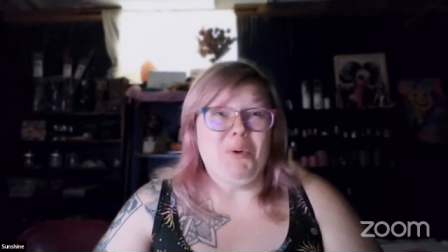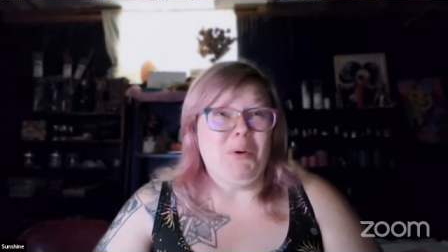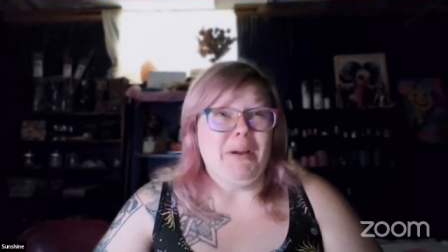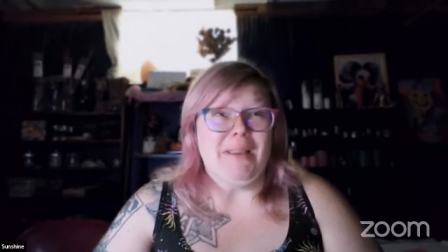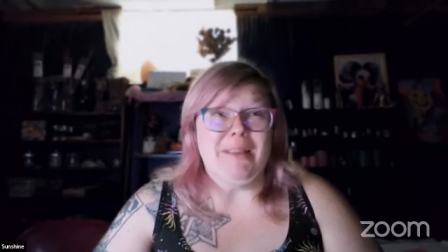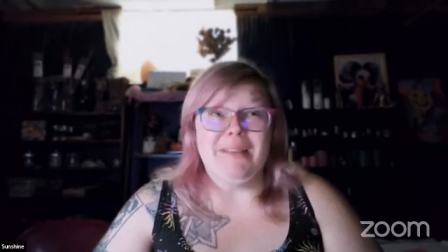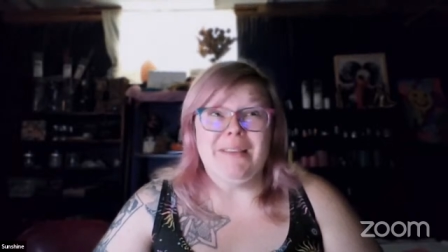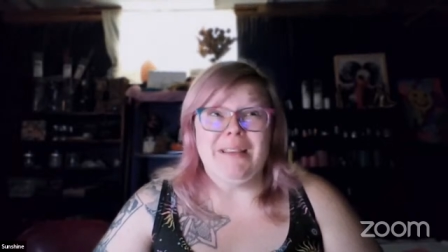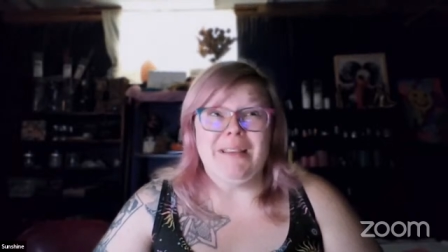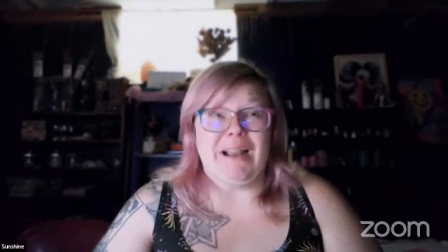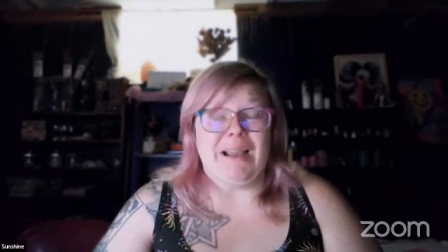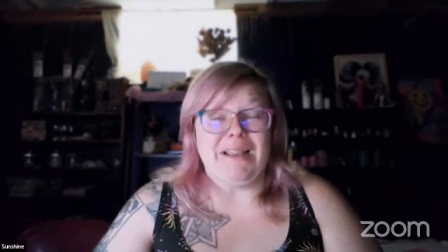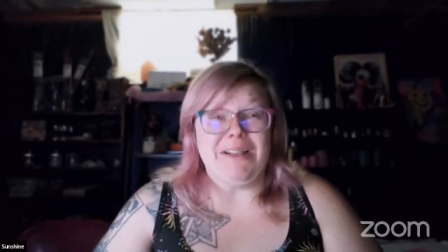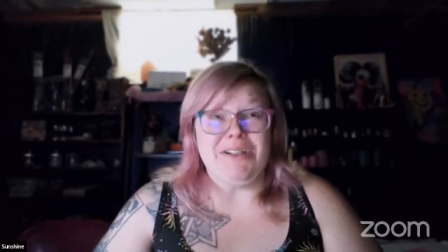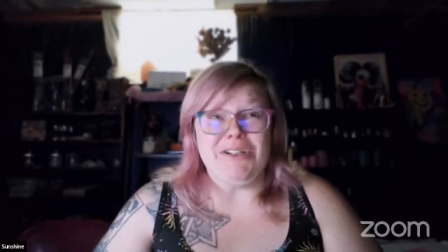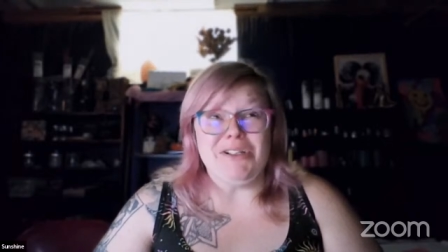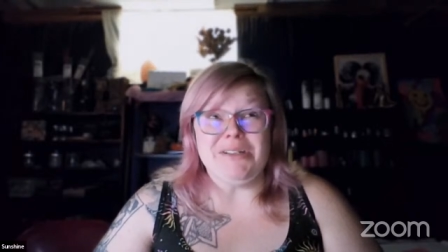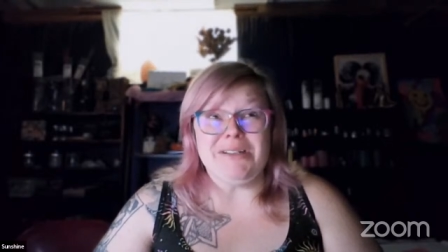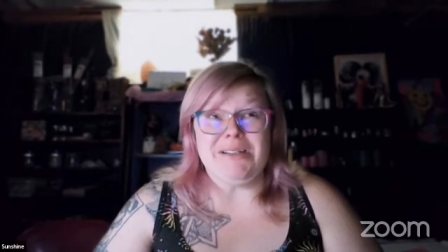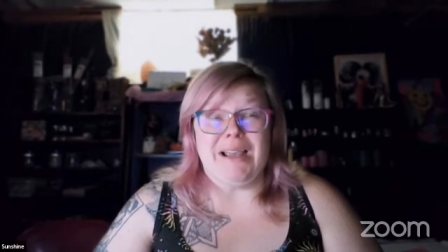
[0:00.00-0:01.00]
point that
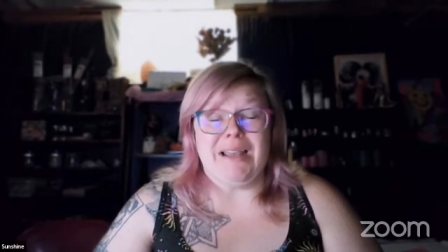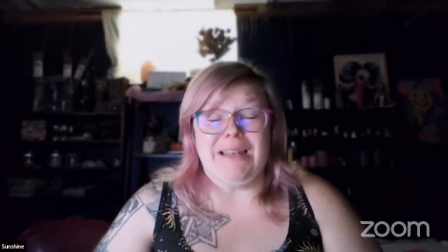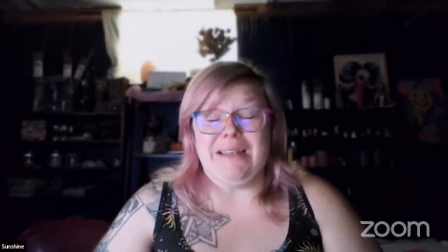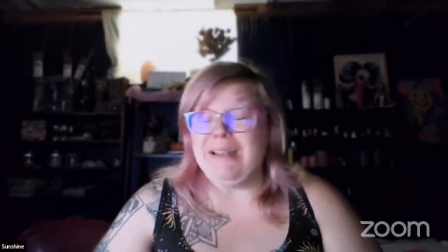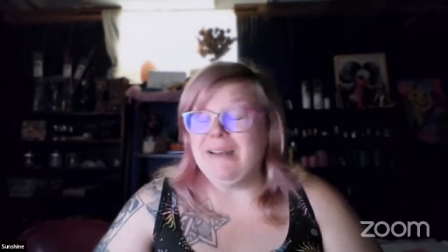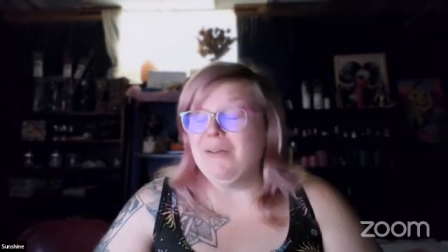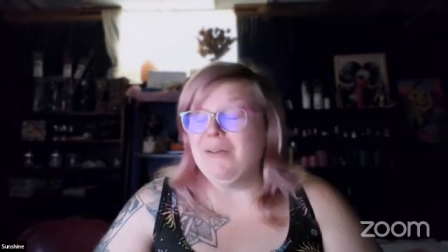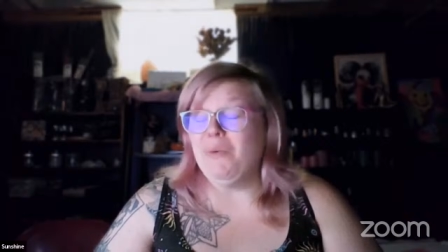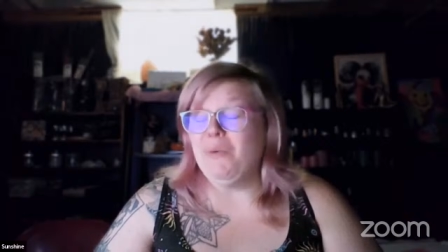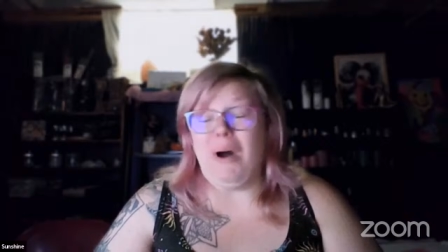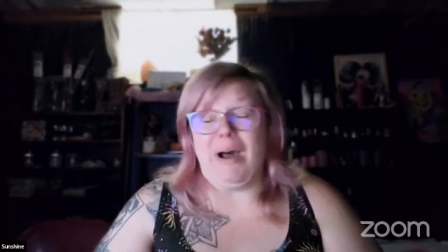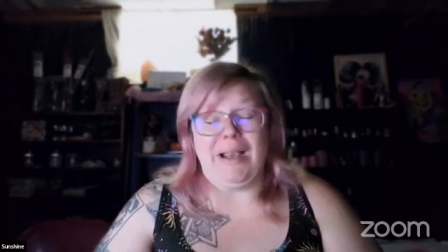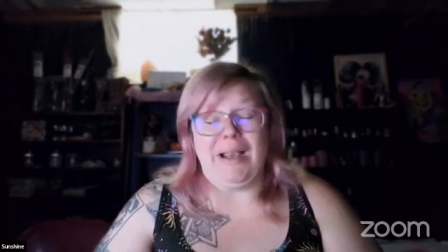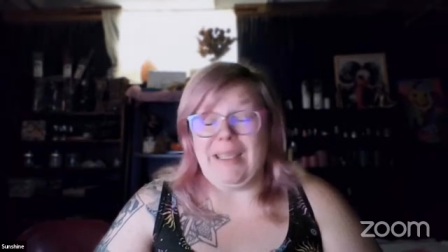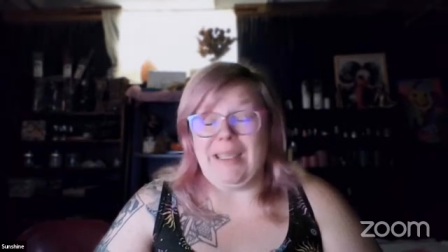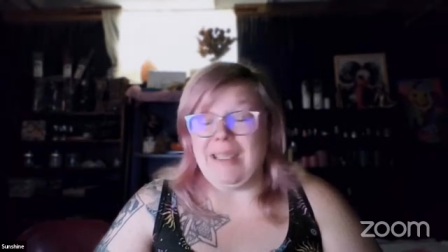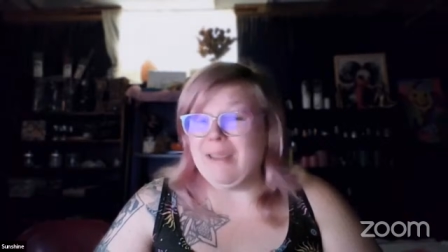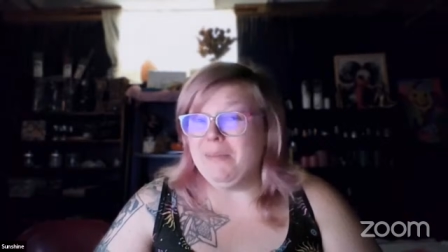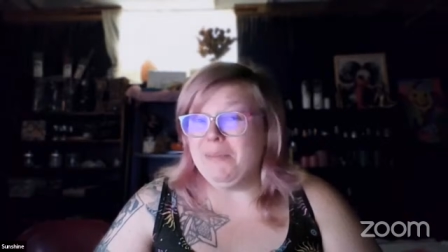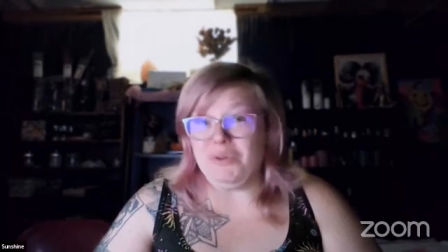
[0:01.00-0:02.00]
I didn't want
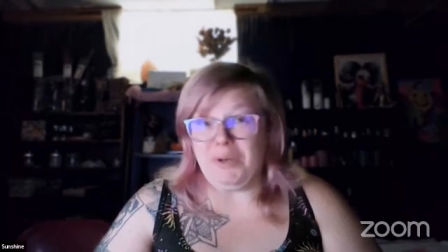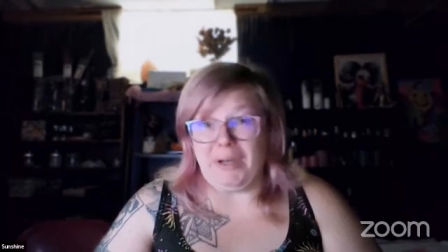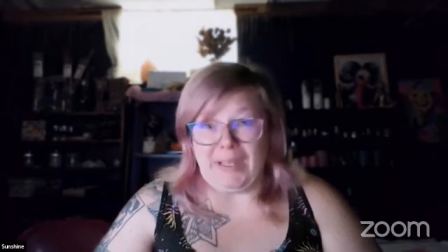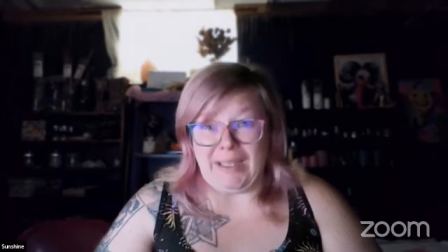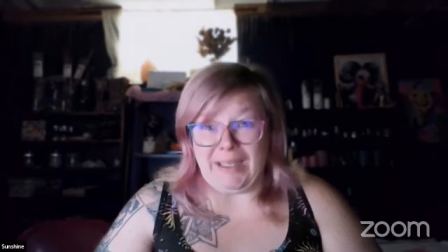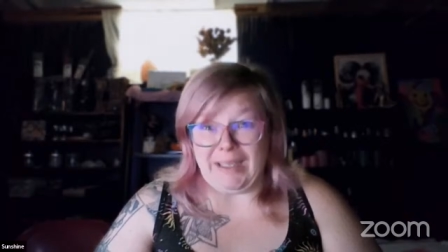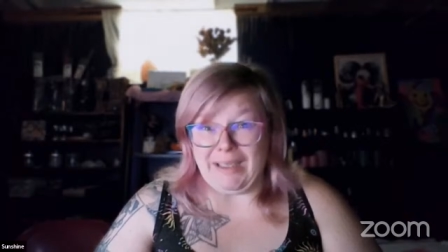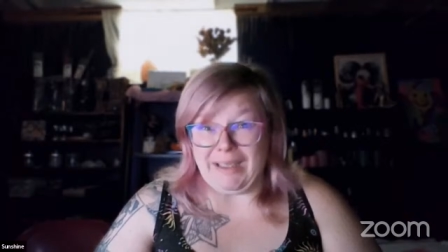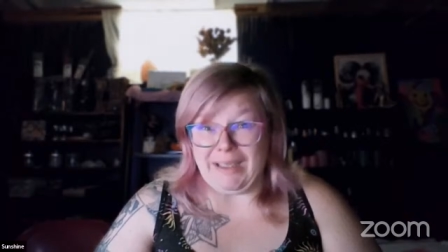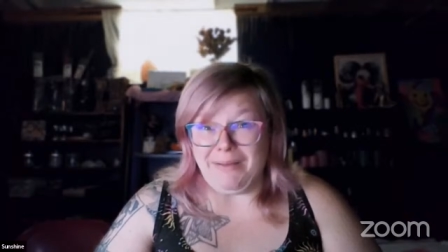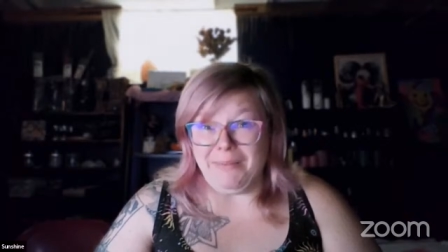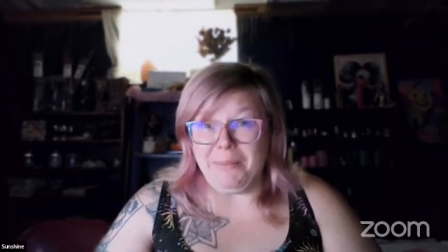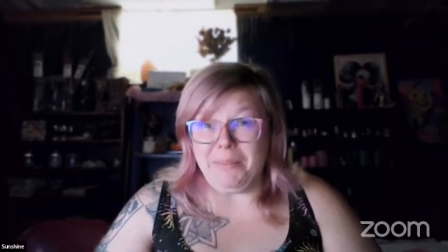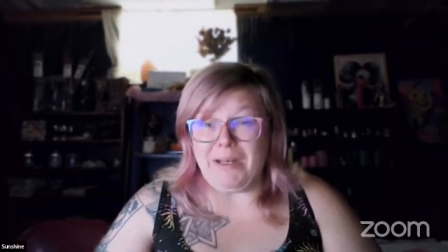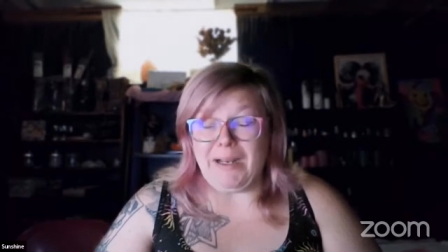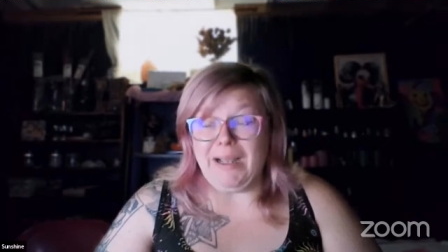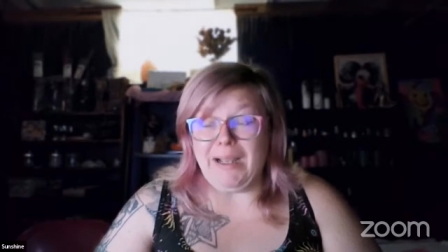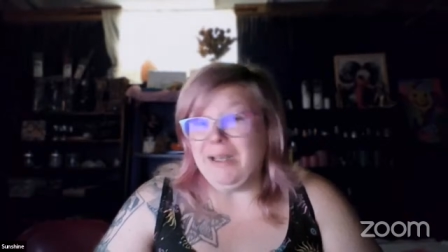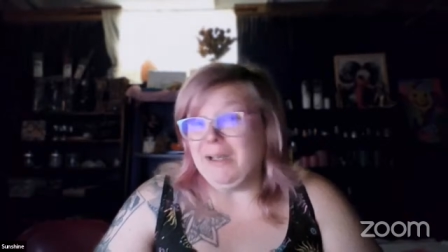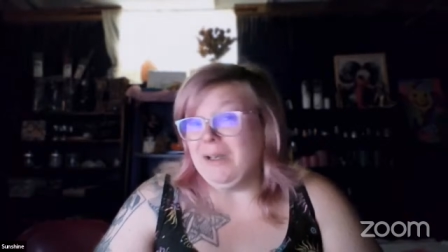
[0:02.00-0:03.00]
to keep drinking,
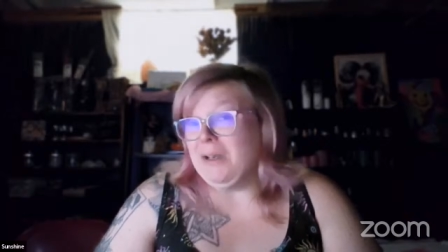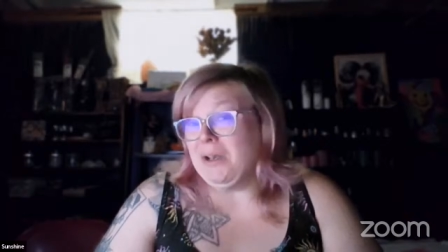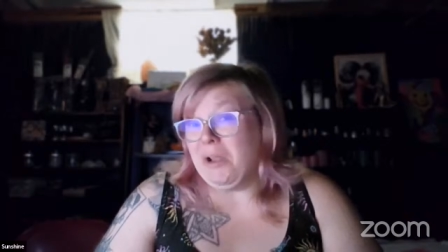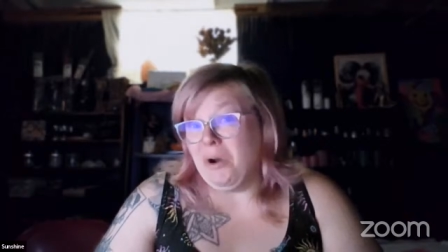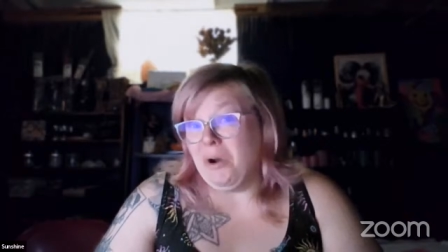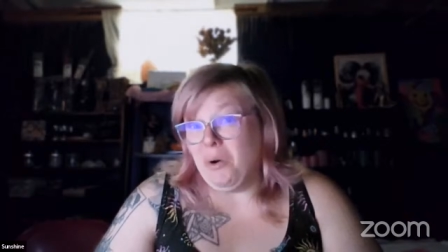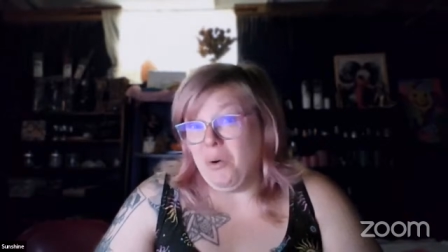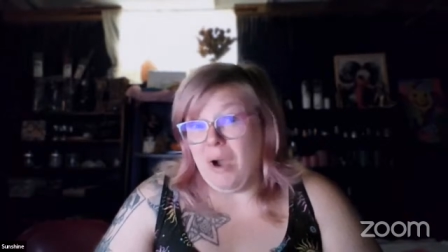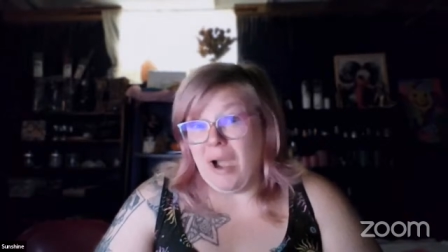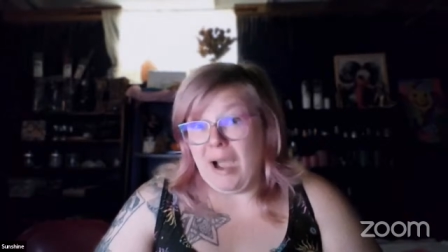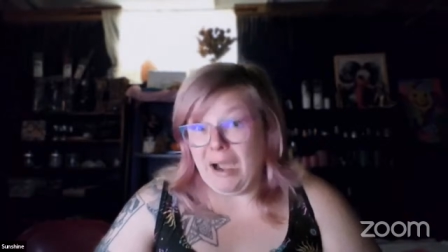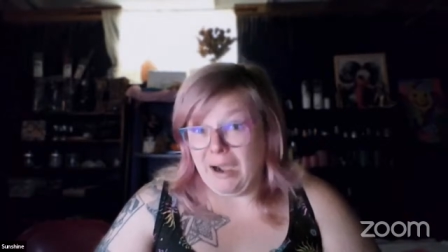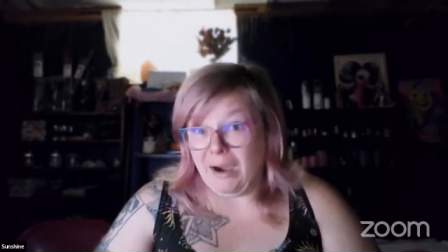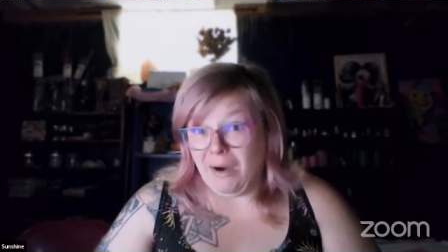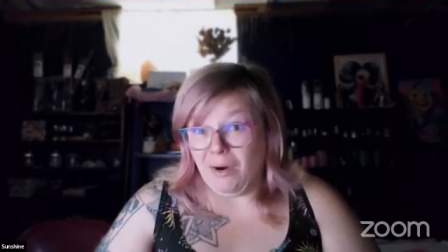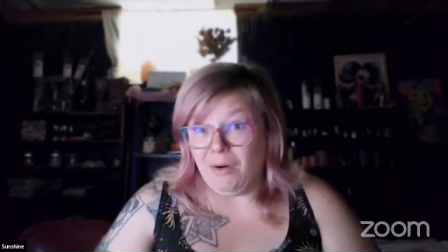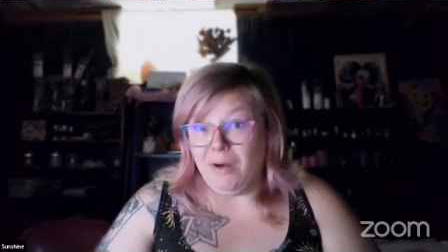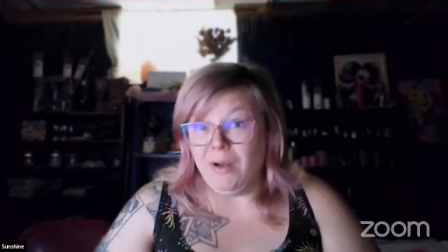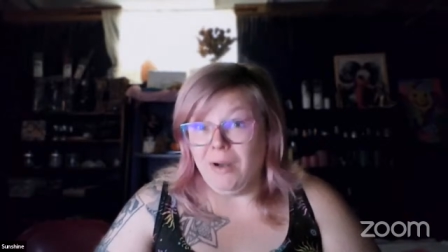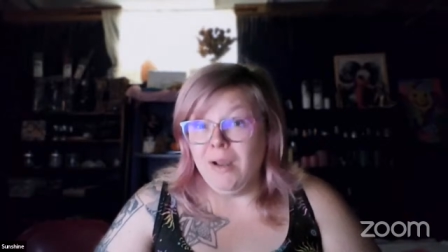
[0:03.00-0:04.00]
but I didn't know
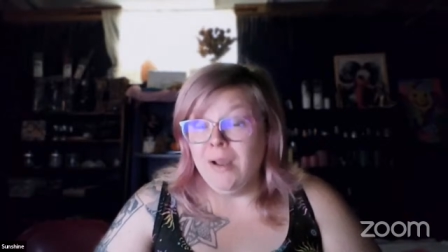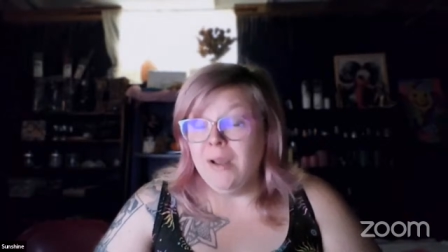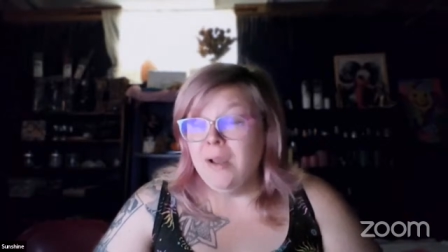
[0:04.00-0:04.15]
how.